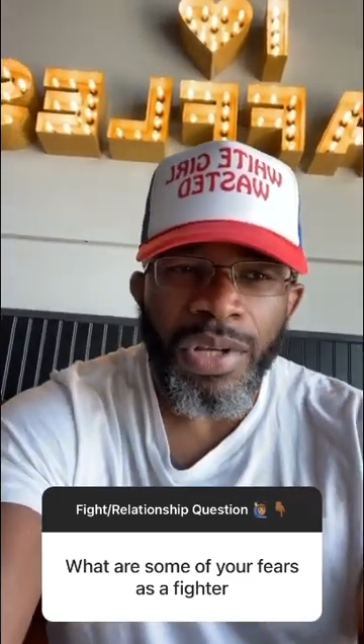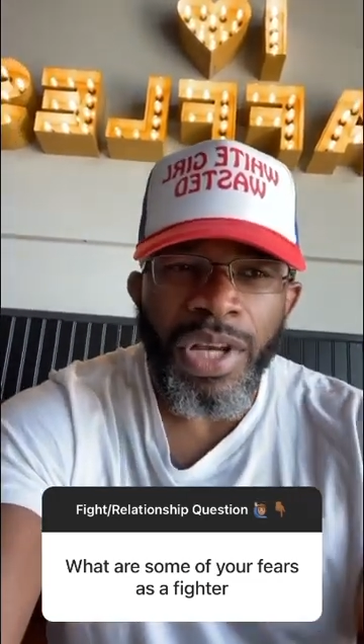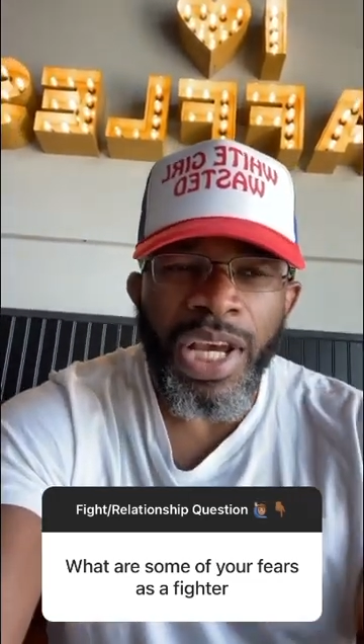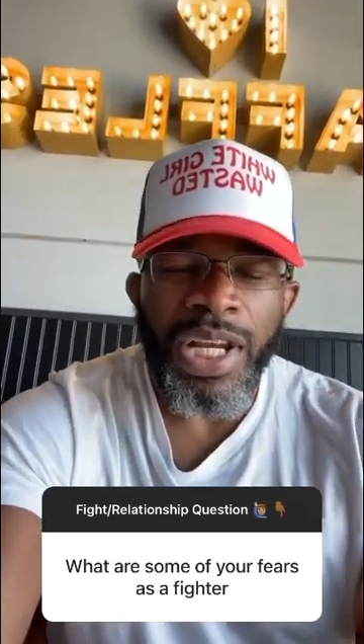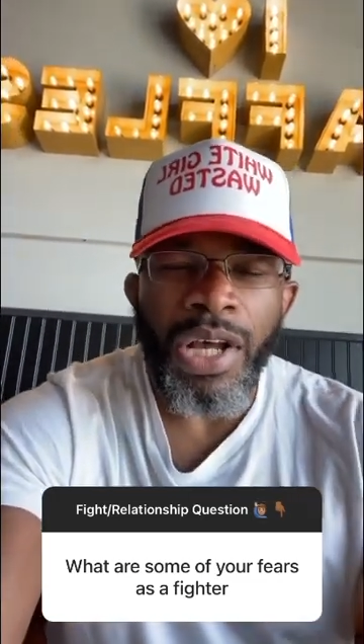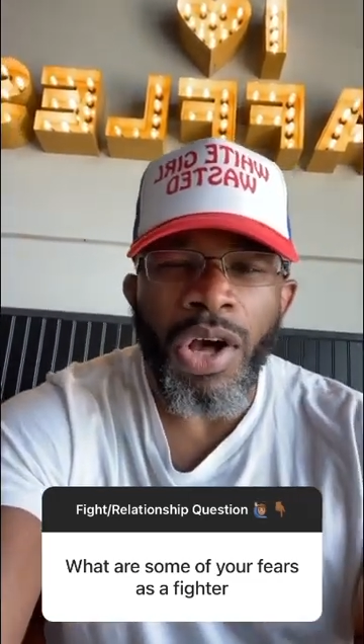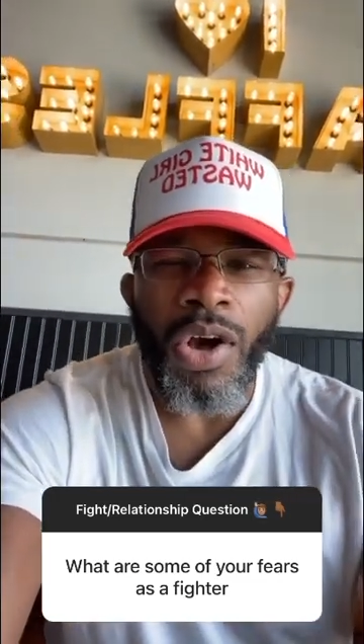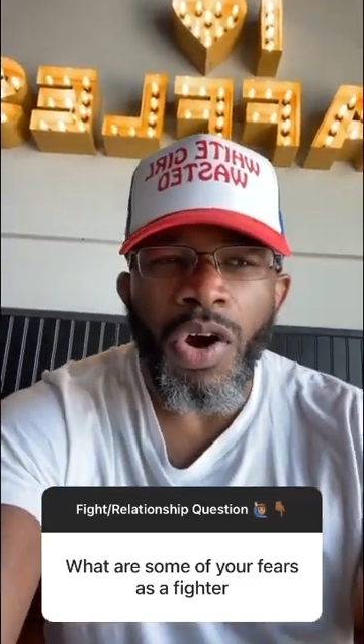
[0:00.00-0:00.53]

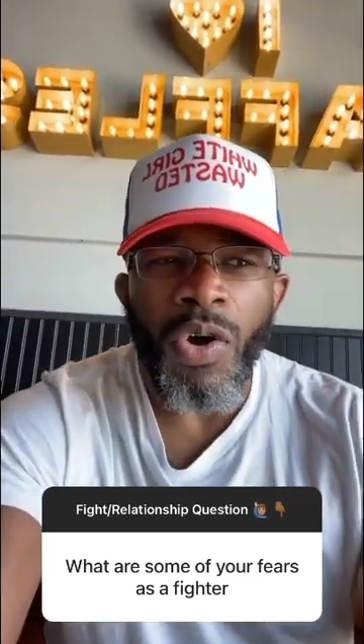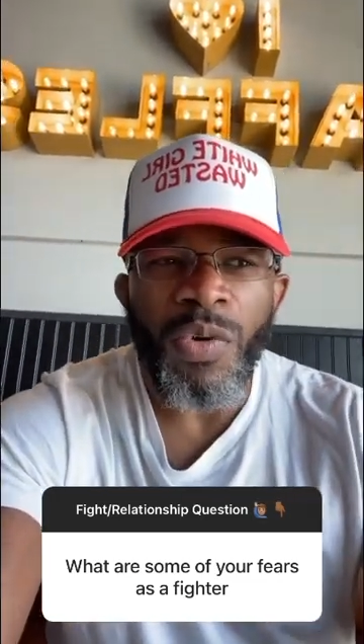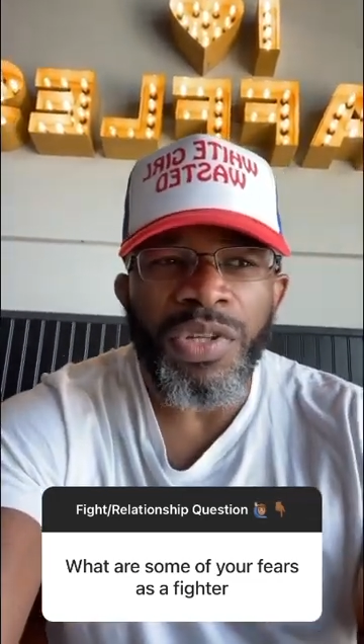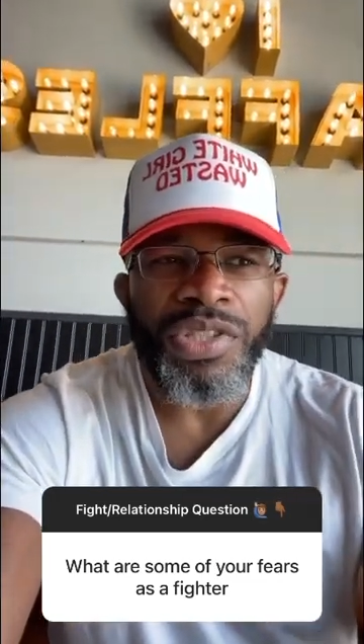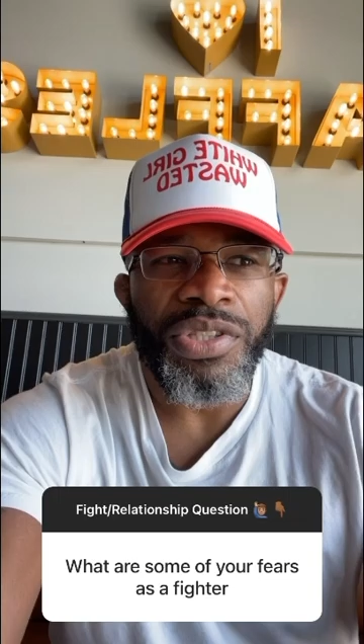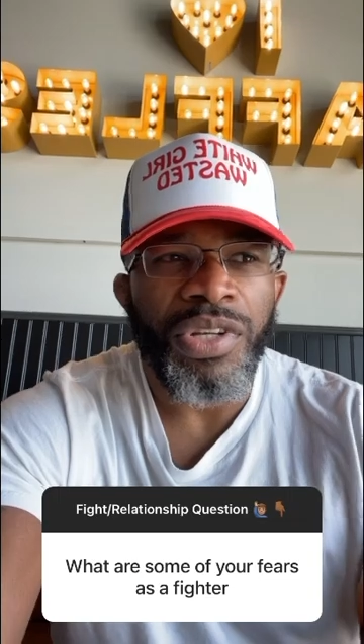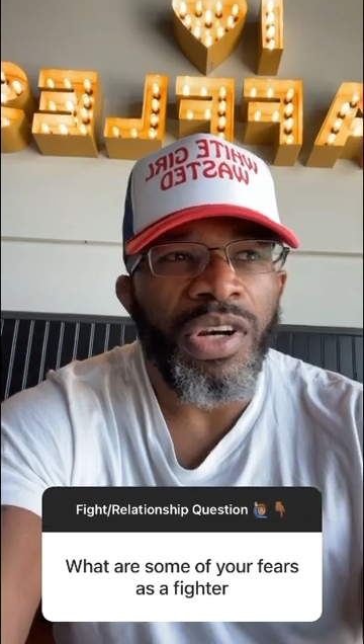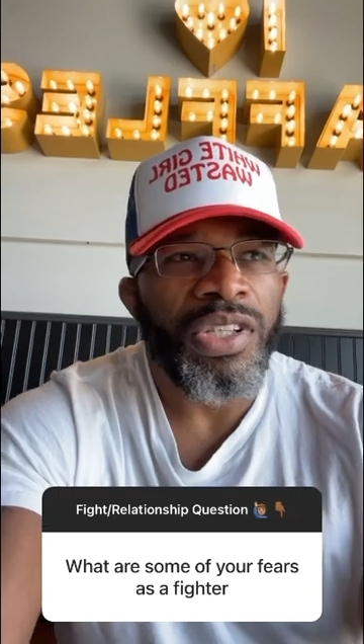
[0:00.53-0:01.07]
and I
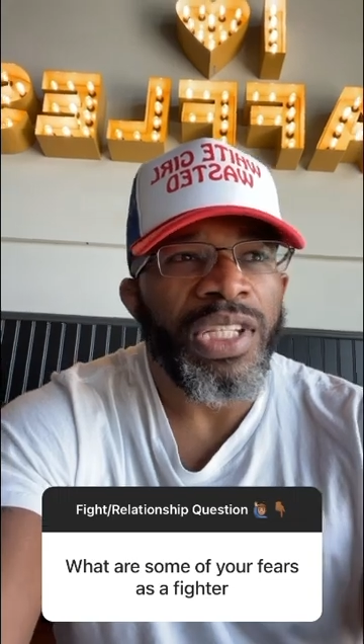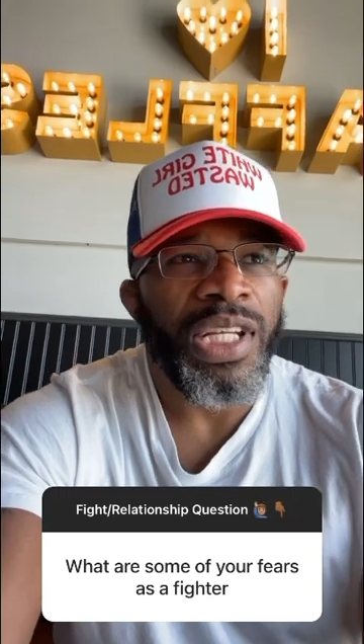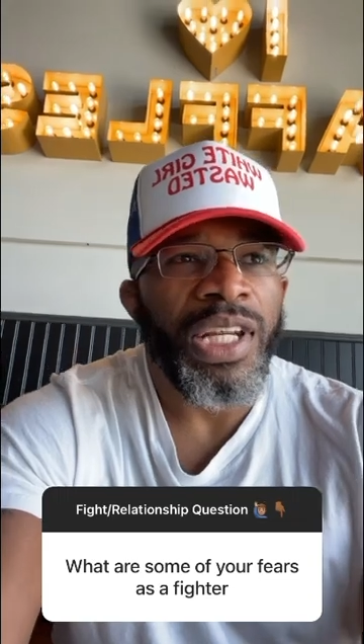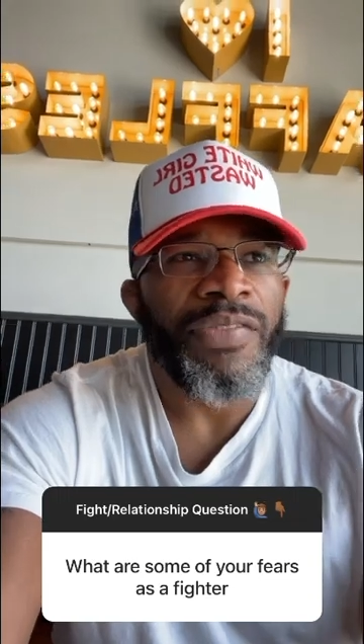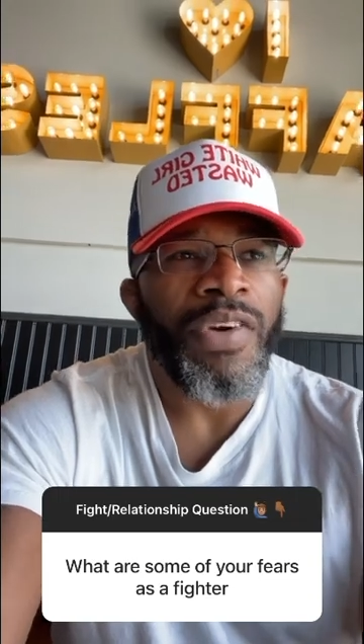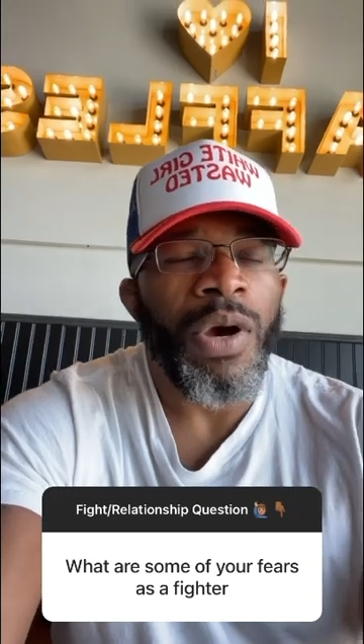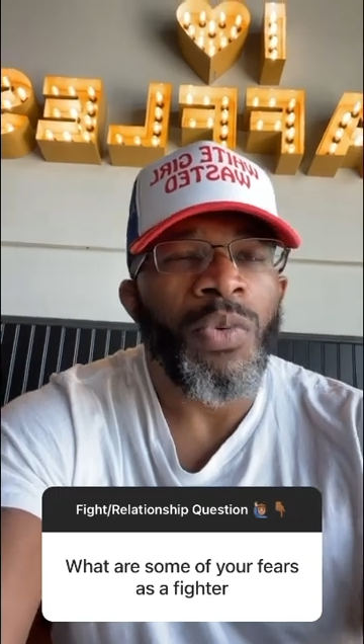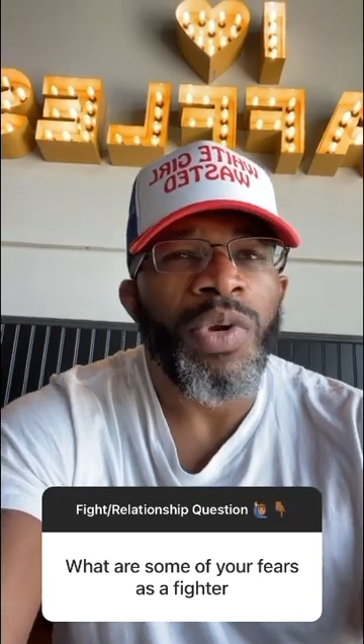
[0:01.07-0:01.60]
always thought that
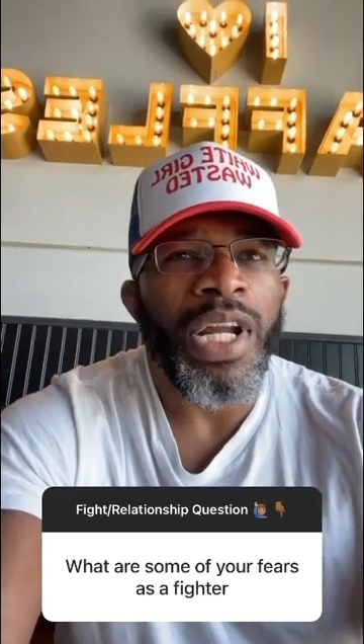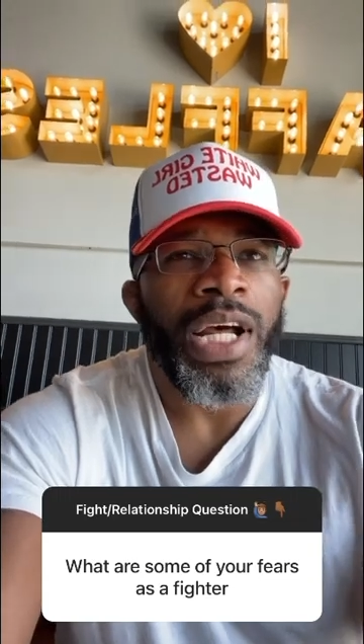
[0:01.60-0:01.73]
if I went